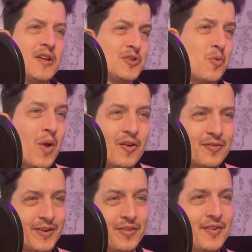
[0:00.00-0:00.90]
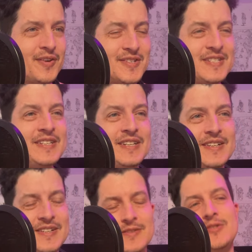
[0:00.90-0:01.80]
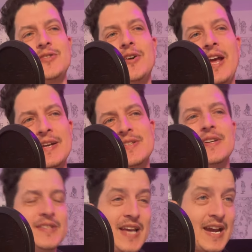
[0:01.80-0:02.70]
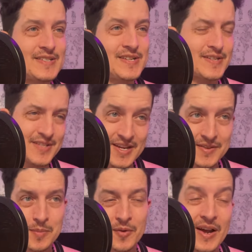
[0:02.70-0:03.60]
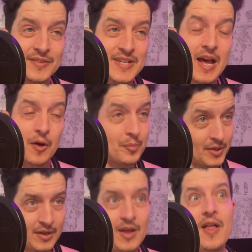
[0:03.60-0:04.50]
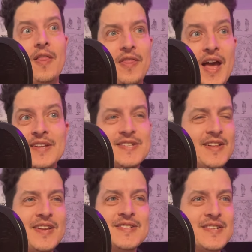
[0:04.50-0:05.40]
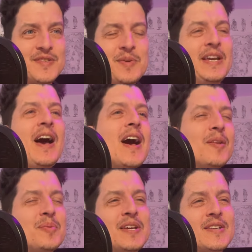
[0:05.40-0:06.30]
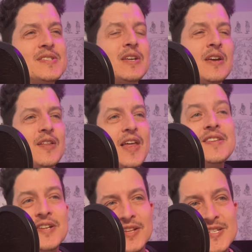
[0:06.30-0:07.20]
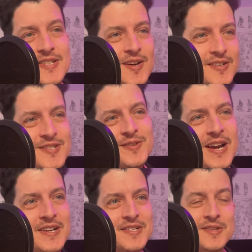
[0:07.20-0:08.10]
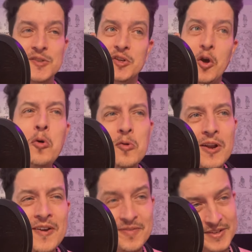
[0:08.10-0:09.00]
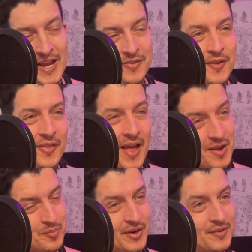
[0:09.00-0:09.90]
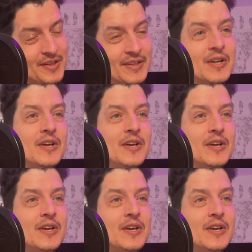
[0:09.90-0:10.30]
12 or 13 and start asking a taxi to take them around town. But that's the lessons we got, because that's a lesson on directions. Go left at the library.